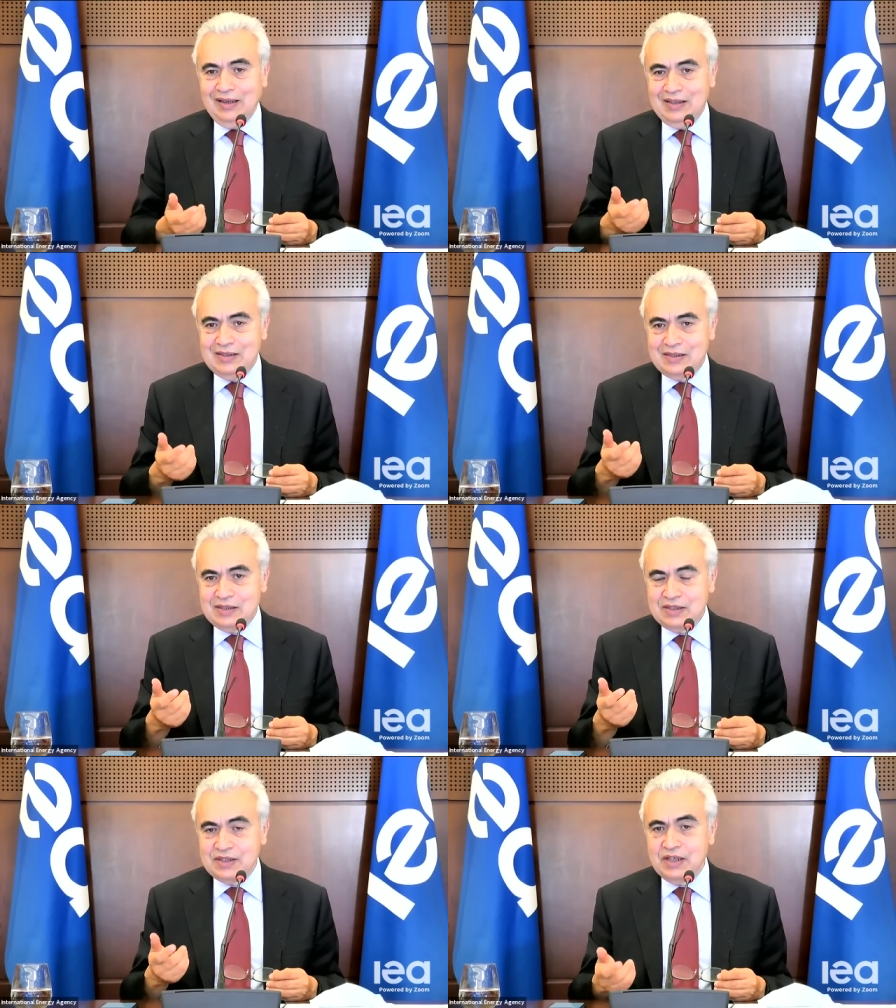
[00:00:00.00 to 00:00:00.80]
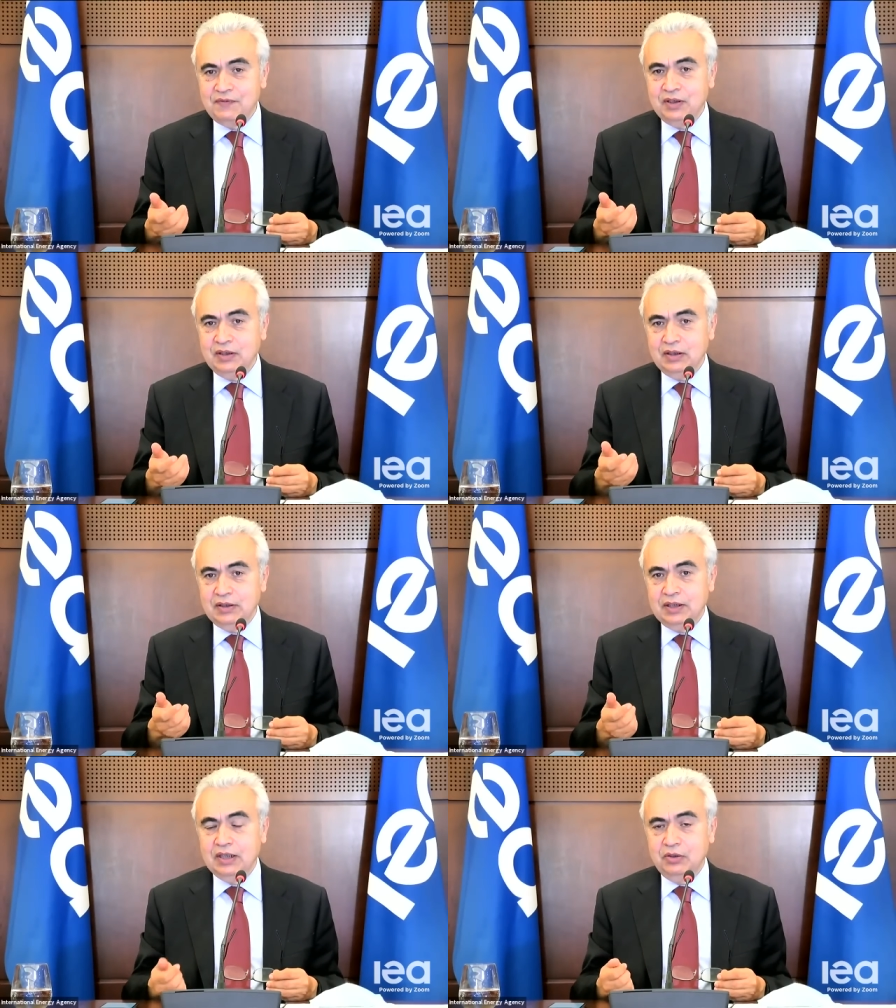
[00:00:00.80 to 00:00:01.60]
several
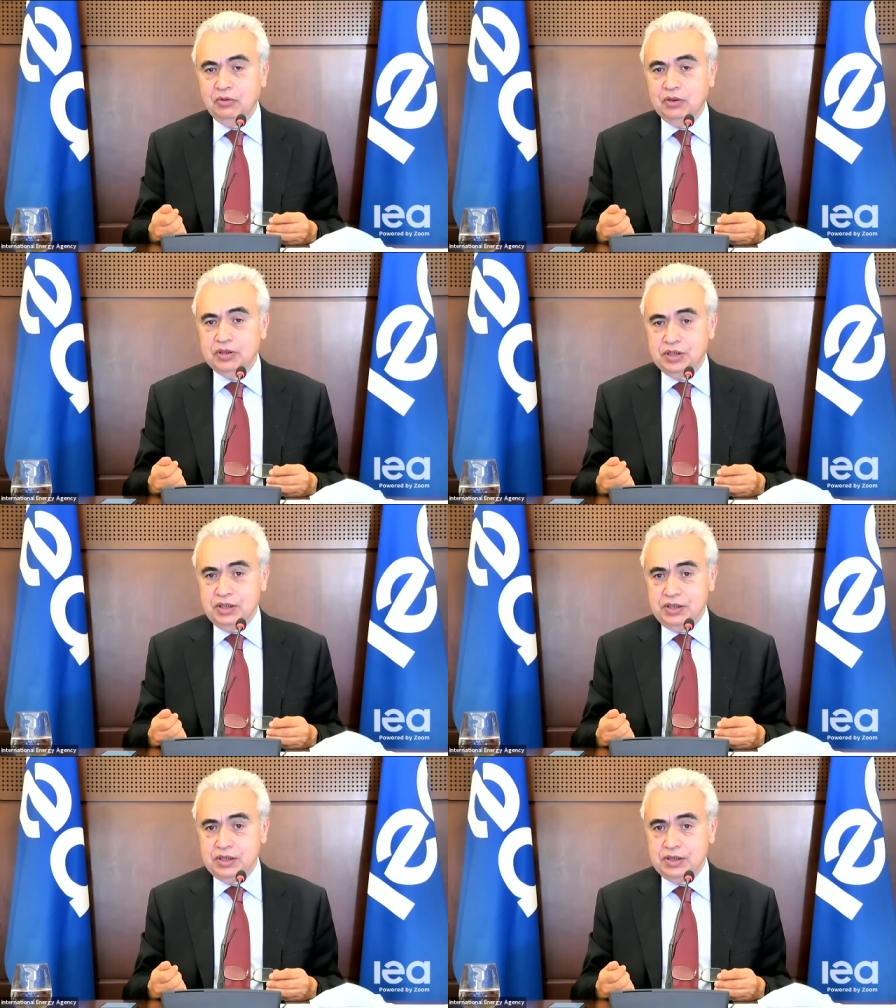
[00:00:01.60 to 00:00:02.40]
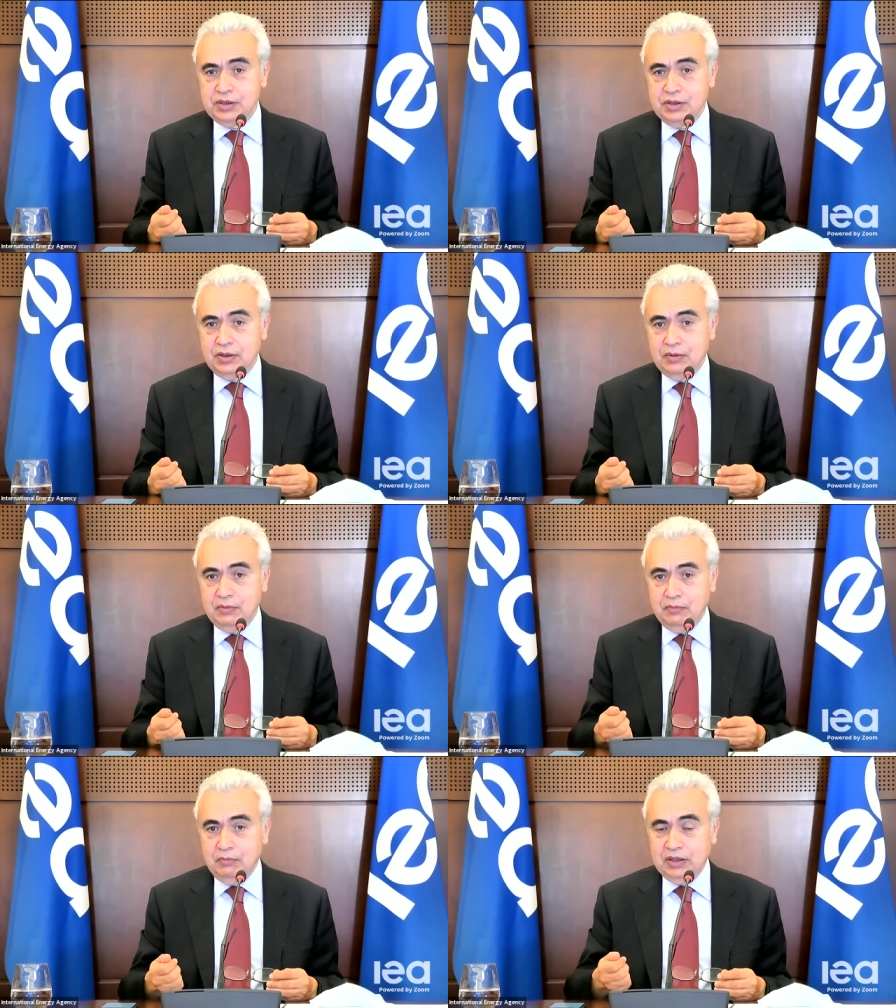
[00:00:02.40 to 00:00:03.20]
technologies,
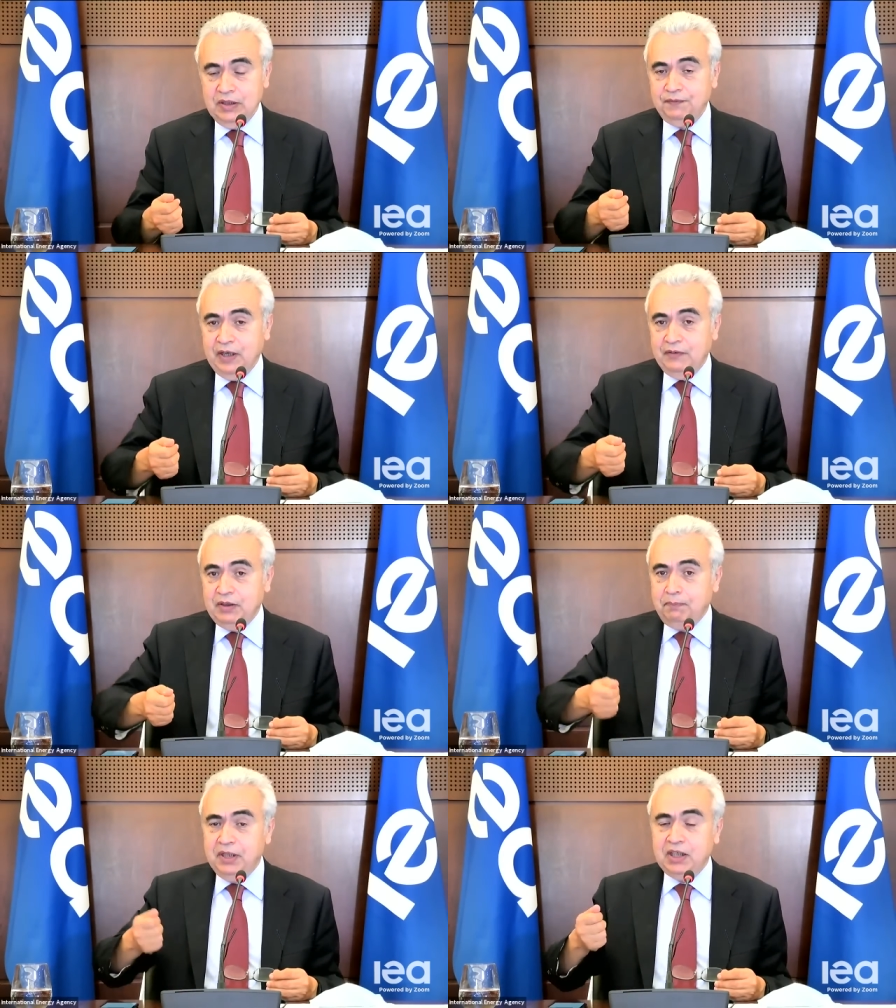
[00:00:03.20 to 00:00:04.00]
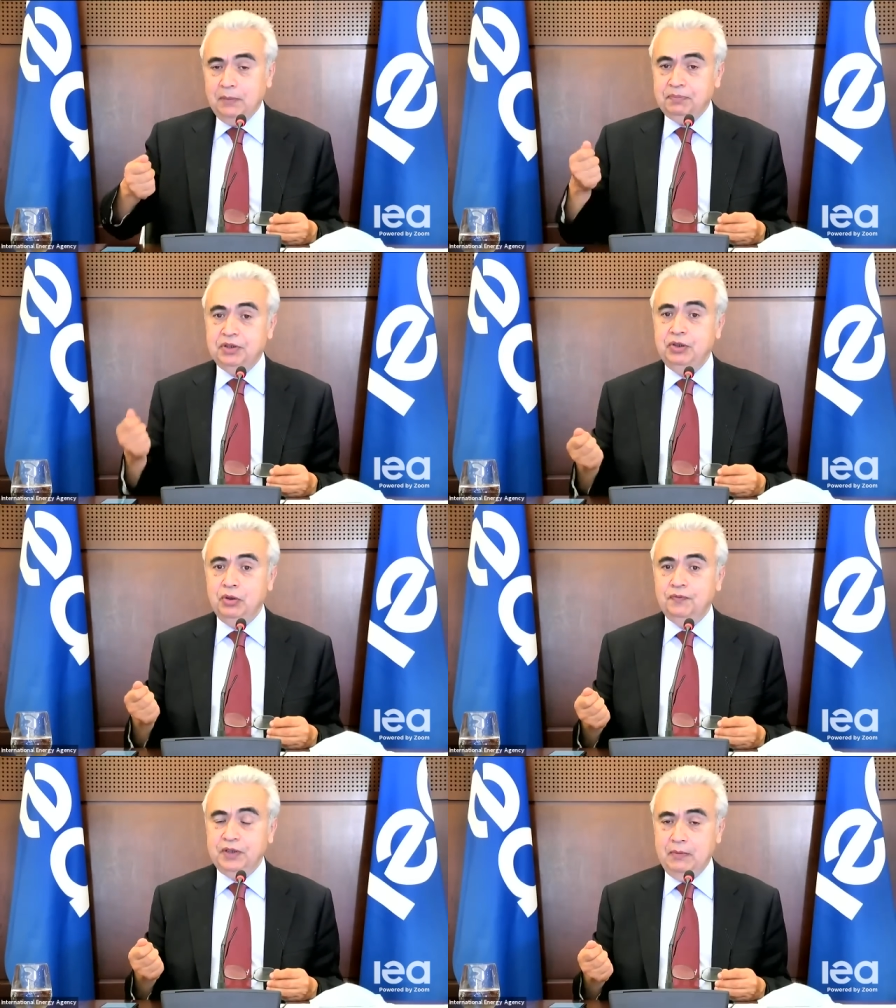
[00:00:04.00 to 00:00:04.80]
but if I have to pick up 3
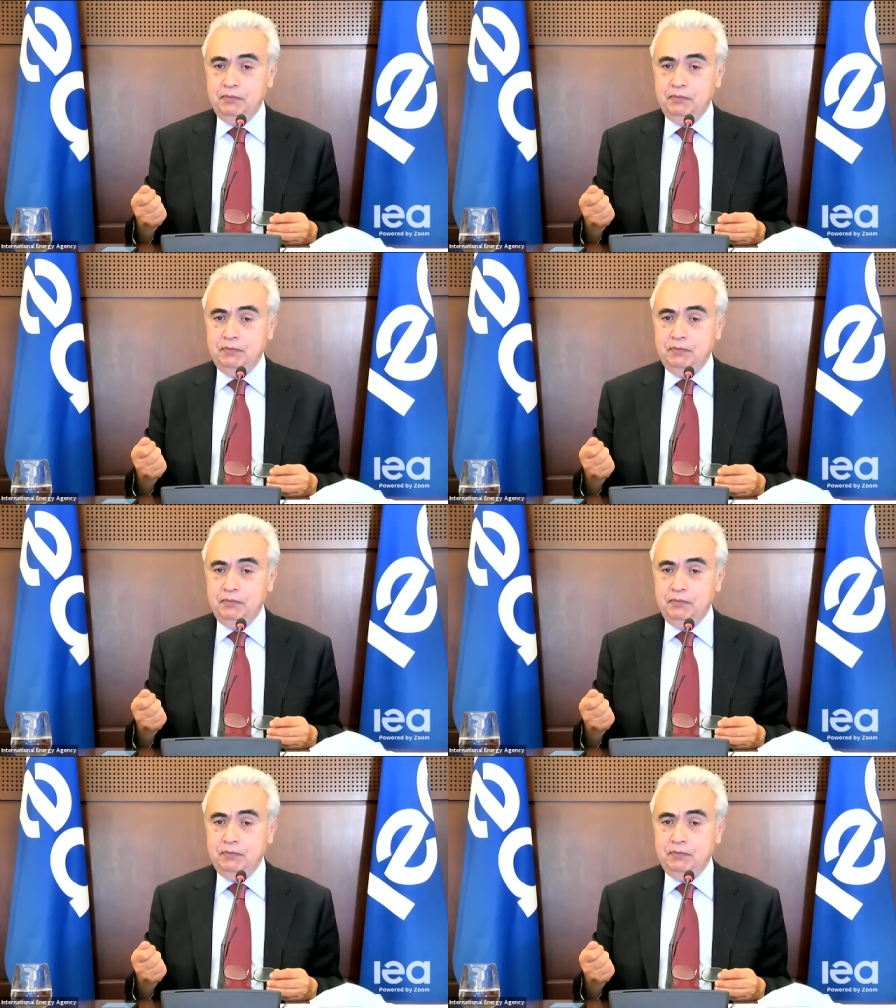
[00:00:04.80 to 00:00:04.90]
of them,